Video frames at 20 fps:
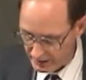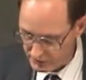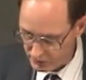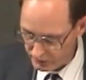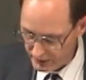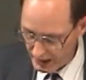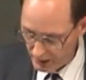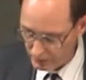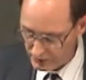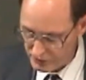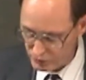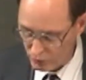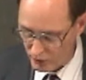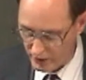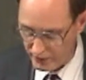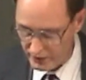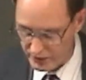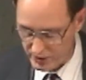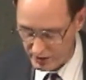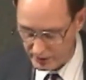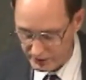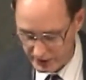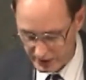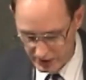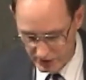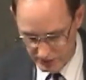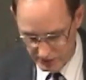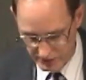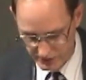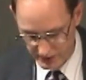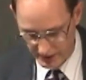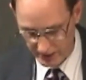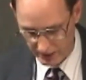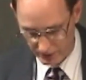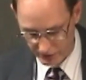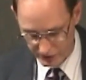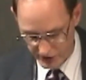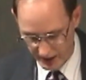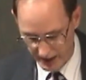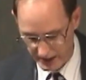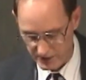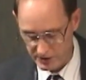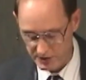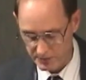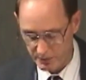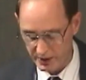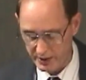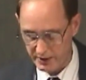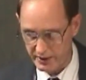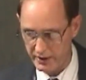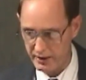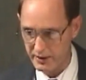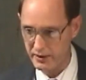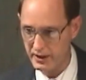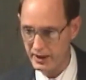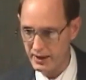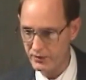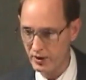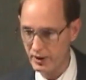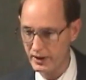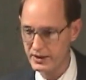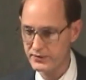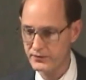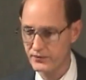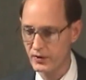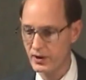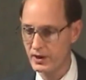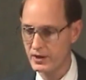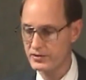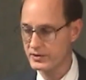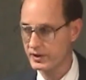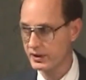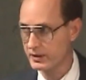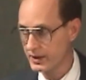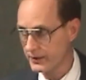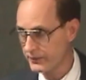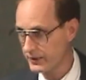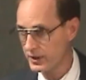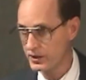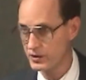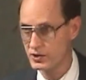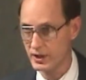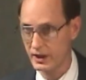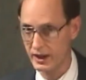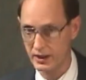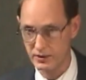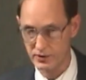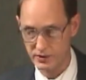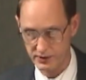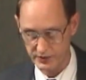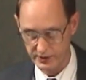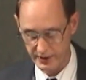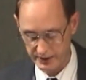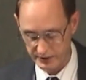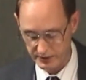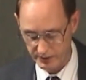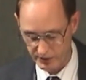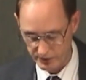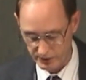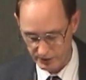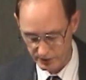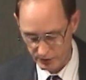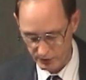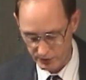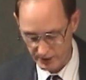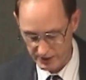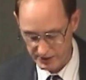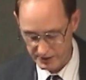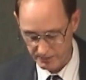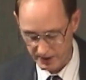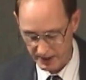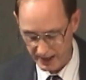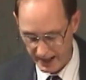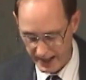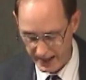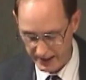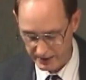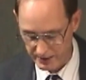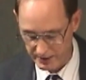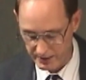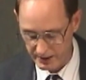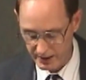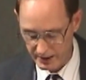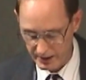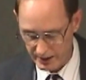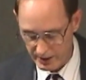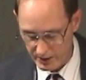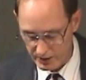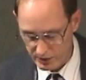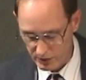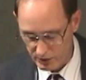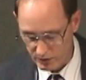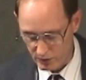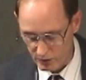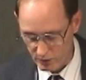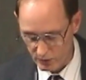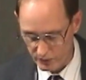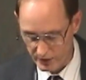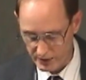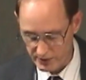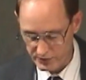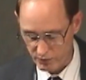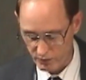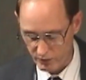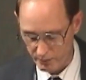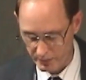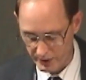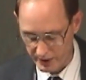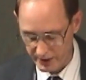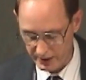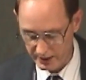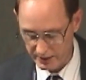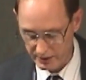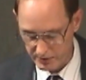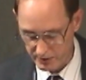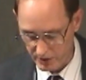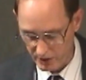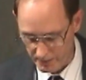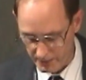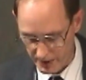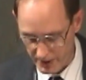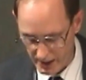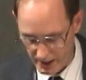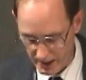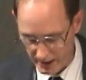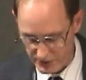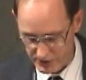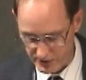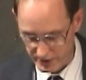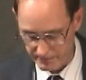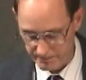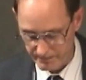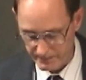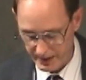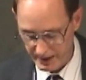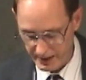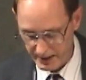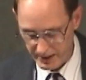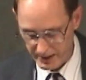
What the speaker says: And so that was one of the subtle changes, but nevertheless very significant changes that the New Testament added to this rabbinic terminology.